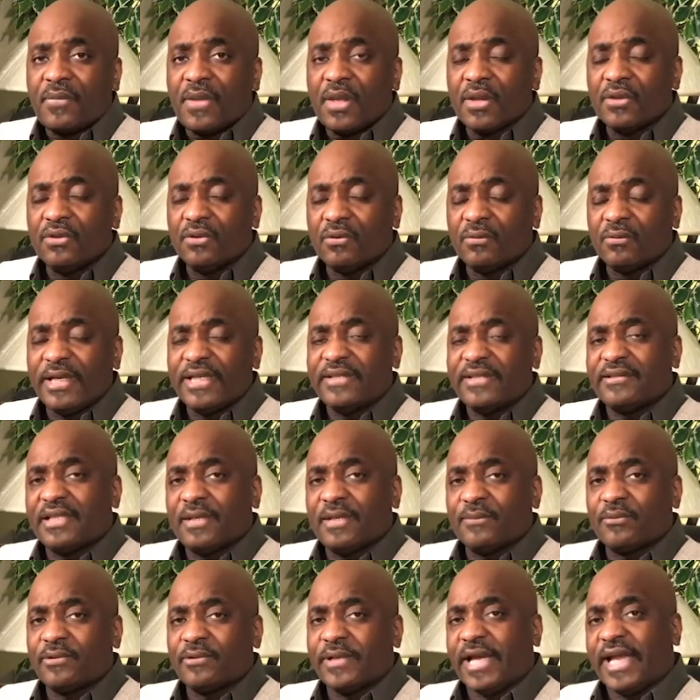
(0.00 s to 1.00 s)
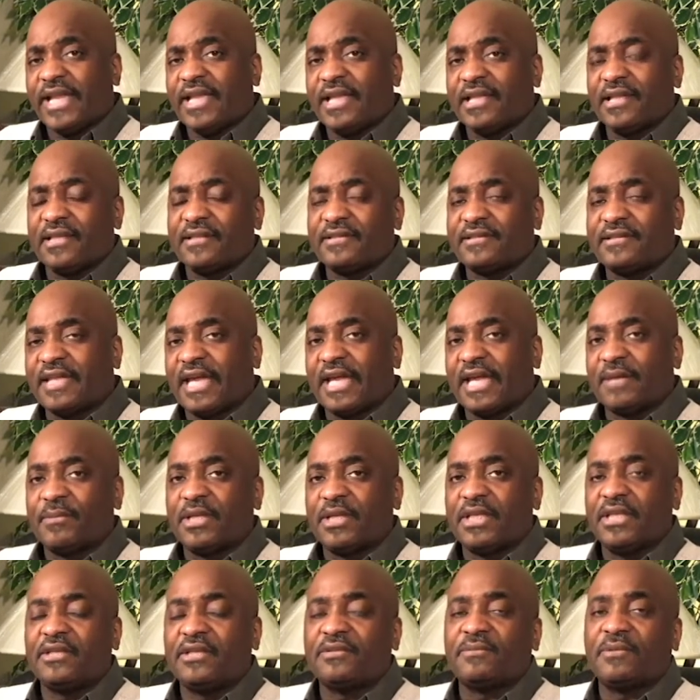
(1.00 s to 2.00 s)
The reason I'm creating this
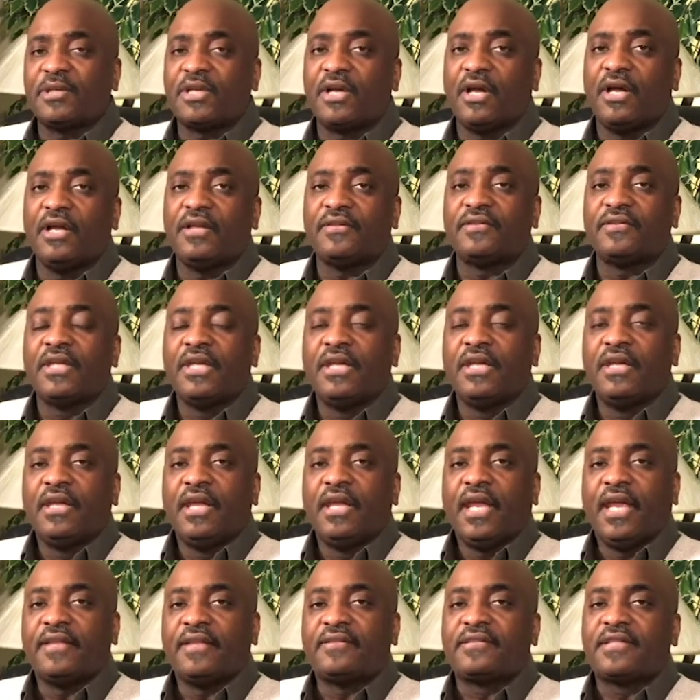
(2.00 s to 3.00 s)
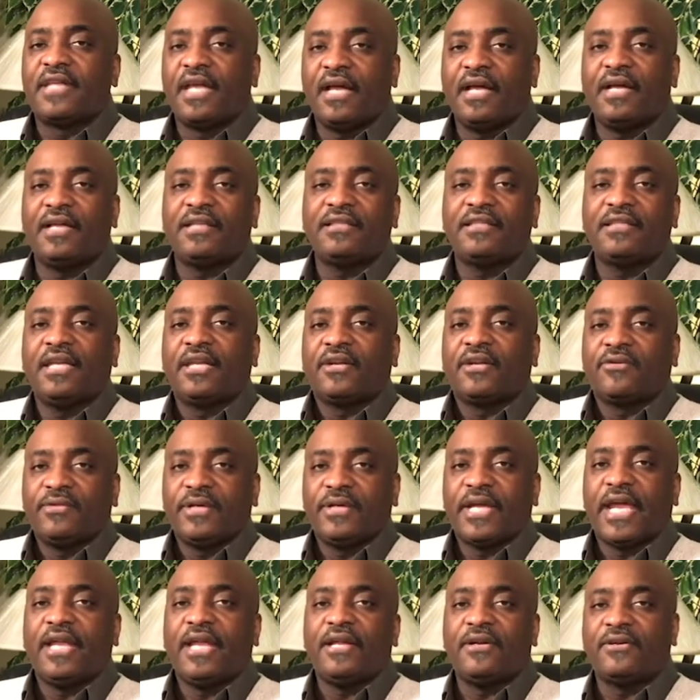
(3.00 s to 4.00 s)
segment is because as content
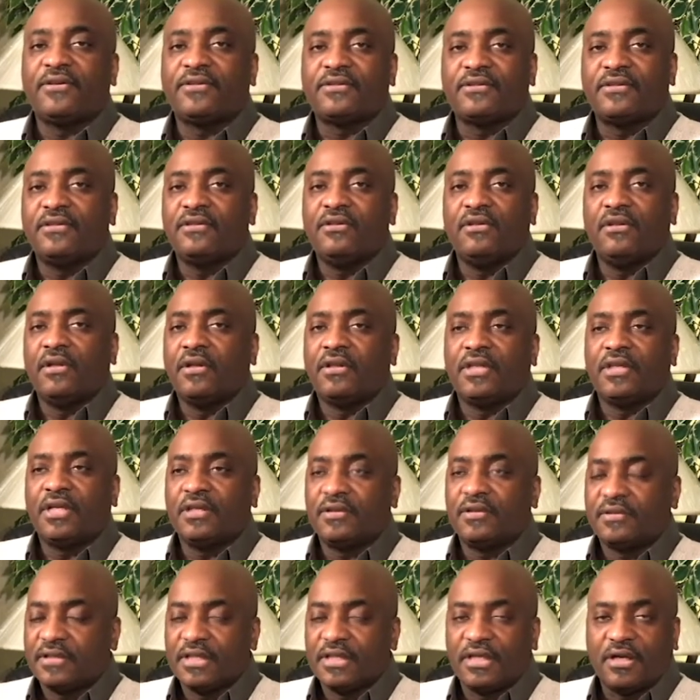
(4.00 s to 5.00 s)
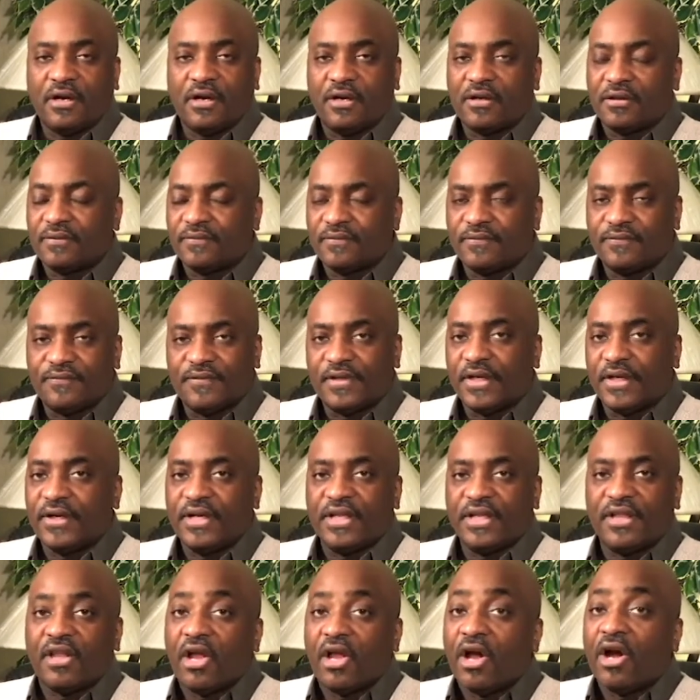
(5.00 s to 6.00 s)
creators, there are
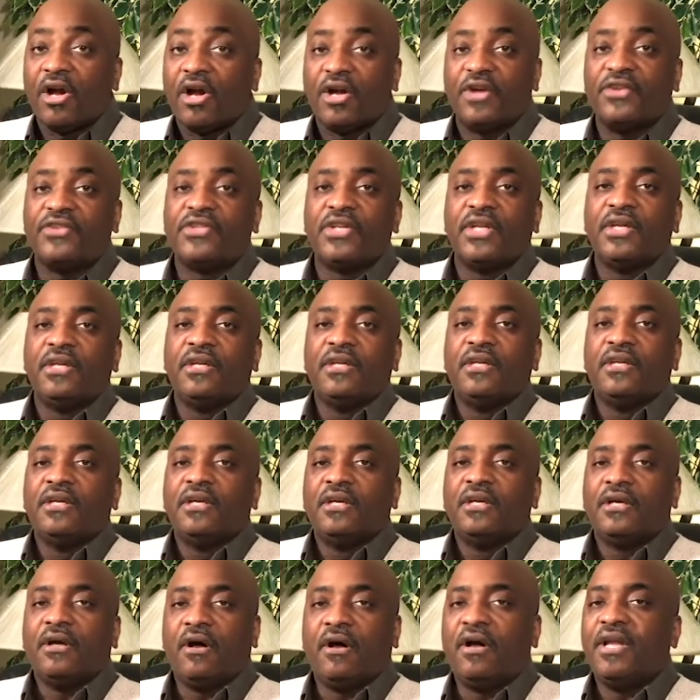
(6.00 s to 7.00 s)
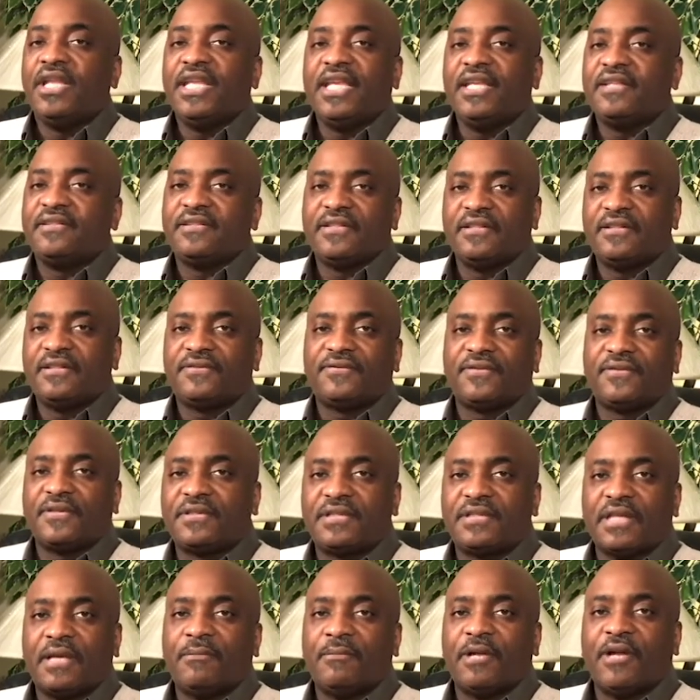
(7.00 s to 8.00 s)
very large audiences for
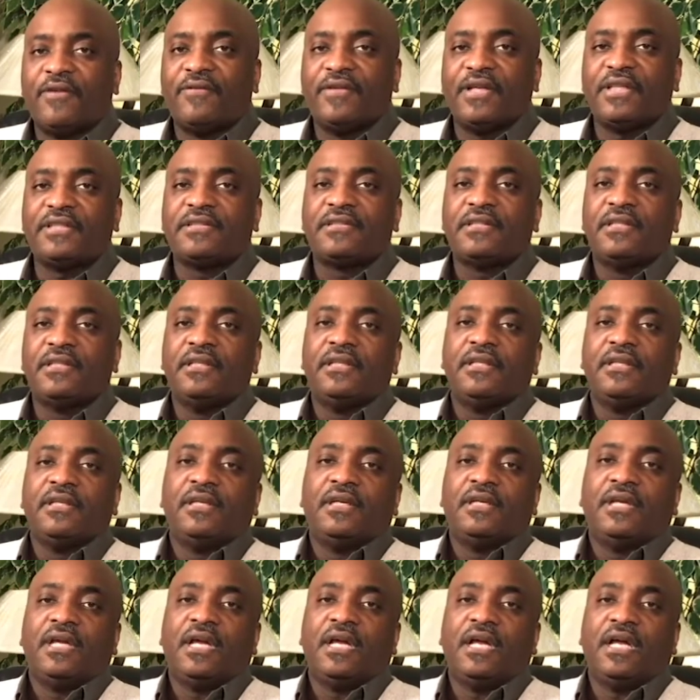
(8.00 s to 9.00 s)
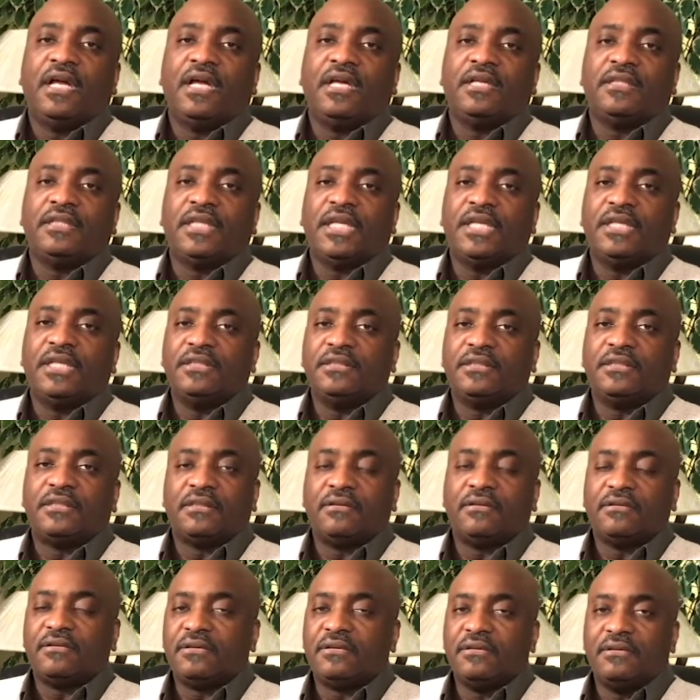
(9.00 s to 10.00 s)
some of us, and
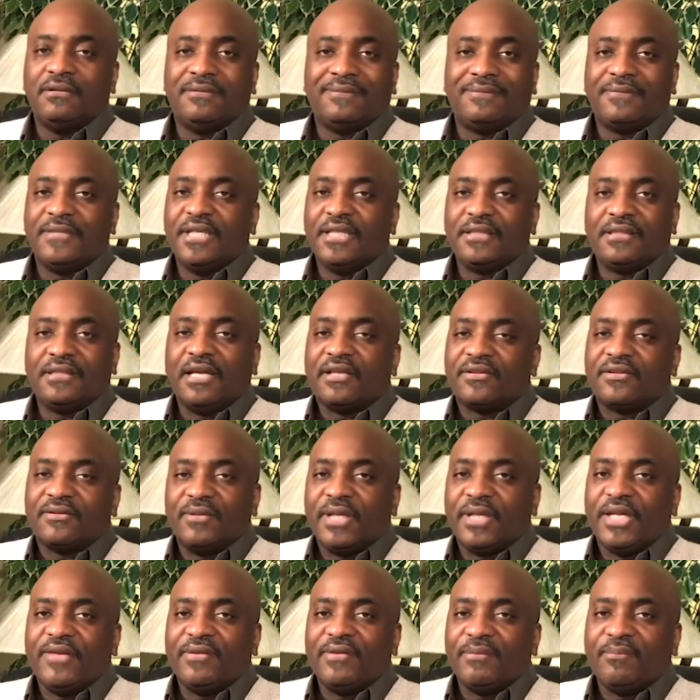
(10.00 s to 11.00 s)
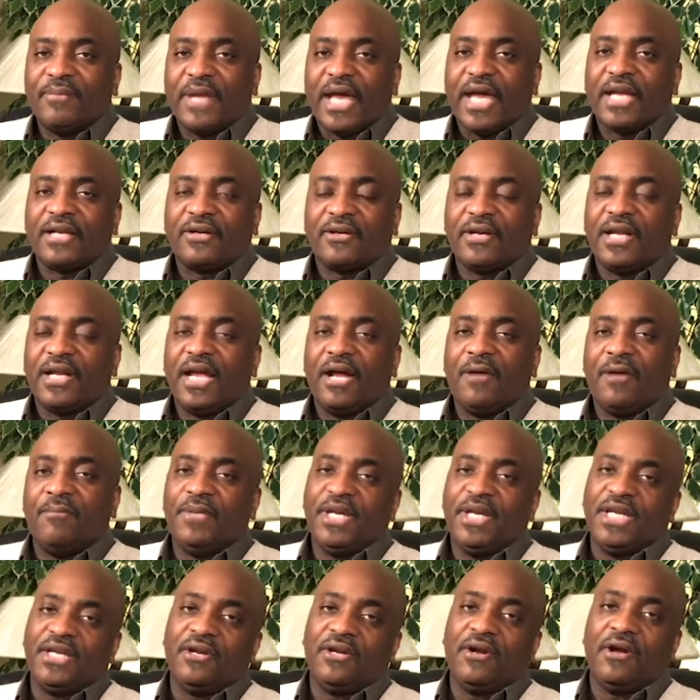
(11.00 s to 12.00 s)
it doesn't really even matter how
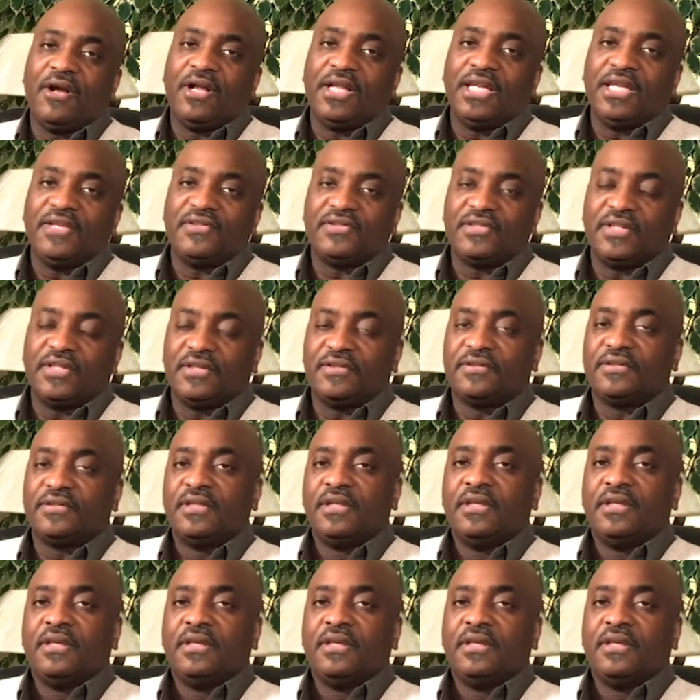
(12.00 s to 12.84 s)
big your audience is.